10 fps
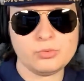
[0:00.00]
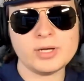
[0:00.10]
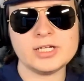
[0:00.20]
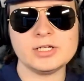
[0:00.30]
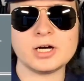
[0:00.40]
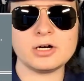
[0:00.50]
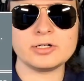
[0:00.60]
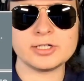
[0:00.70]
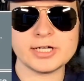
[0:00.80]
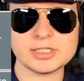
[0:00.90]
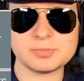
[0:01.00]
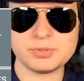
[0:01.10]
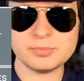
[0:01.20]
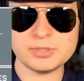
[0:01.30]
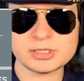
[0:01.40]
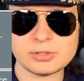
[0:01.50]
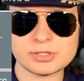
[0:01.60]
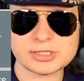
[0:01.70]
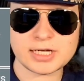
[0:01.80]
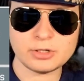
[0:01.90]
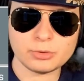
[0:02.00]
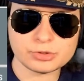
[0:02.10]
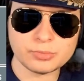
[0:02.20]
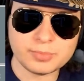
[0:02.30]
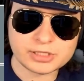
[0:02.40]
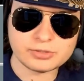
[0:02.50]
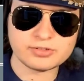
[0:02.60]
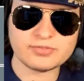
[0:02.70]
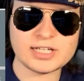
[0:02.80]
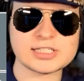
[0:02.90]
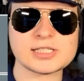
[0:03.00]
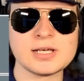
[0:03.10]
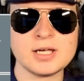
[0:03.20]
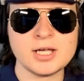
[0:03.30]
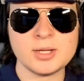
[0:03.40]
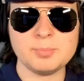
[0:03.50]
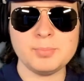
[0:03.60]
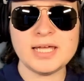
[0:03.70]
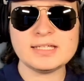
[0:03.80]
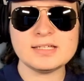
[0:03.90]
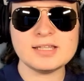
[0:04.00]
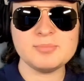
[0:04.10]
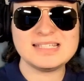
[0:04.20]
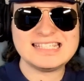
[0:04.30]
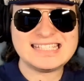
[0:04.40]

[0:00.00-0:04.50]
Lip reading: many R9 sprint missiles and also missile defense, making them